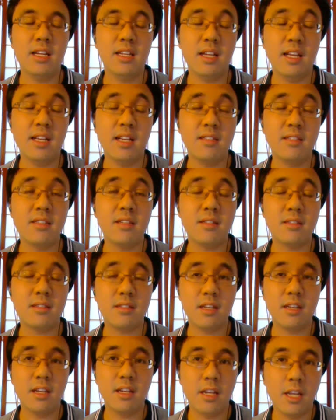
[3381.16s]
assist
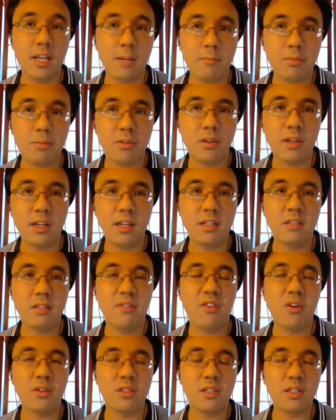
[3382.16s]
employees,
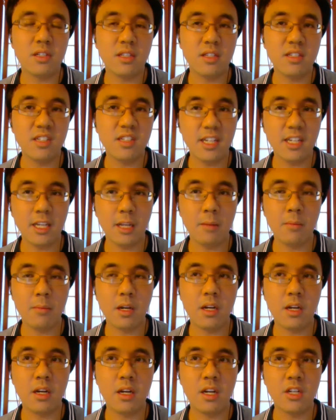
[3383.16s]
folks on the team,
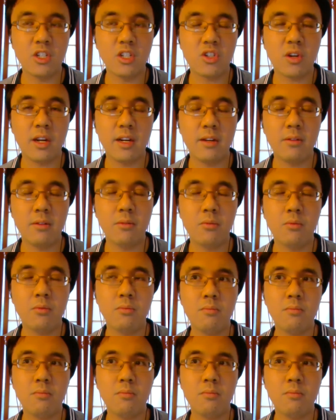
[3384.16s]
on trying to